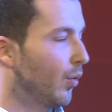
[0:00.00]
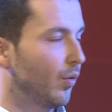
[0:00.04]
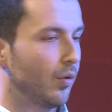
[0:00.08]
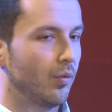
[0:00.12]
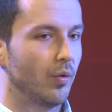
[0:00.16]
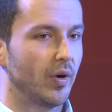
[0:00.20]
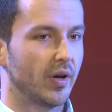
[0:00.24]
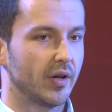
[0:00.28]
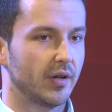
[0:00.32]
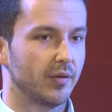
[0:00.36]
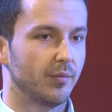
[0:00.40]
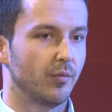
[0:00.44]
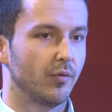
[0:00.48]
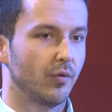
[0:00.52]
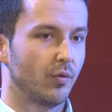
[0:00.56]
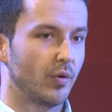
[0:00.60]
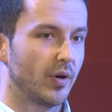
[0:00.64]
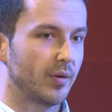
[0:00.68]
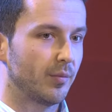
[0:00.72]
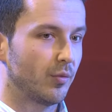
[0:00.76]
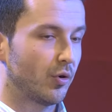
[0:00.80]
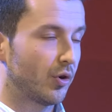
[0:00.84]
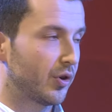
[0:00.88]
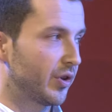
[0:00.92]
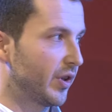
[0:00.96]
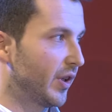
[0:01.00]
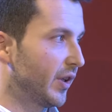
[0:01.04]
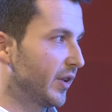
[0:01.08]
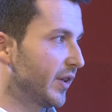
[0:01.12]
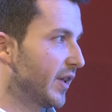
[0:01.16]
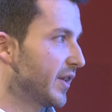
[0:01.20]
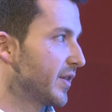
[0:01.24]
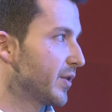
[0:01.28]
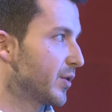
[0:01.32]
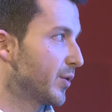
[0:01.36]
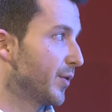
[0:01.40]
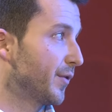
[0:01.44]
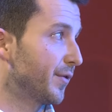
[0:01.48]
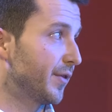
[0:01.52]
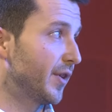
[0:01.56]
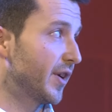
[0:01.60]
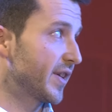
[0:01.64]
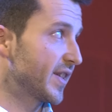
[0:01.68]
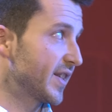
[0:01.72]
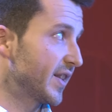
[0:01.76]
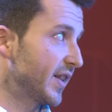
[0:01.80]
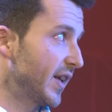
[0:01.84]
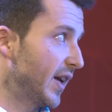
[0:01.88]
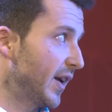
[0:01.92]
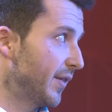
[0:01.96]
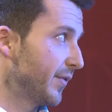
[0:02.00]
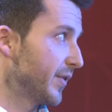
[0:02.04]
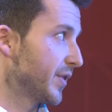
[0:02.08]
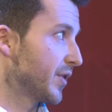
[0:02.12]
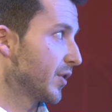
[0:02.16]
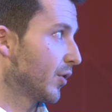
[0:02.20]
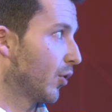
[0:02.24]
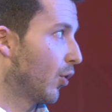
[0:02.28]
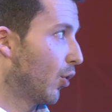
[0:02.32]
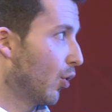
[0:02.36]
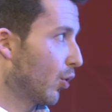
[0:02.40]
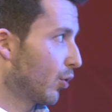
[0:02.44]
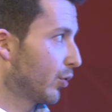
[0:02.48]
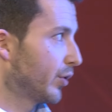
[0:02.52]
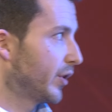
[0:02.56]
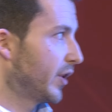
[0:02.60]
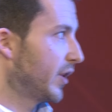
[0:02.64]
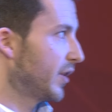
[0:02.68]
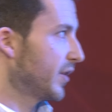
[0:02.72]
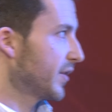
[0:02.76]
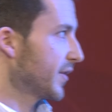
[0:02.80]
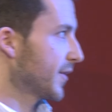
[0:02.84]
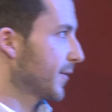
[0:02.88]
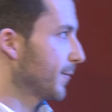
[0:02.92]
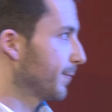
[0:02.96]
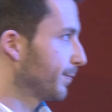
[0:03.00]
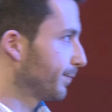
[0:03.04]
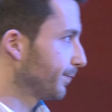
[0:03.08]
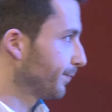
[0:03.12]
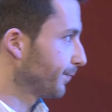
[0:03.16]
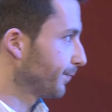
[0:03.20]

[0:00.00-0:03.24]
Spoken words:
one more thing that Swift doesn't have is coroutines.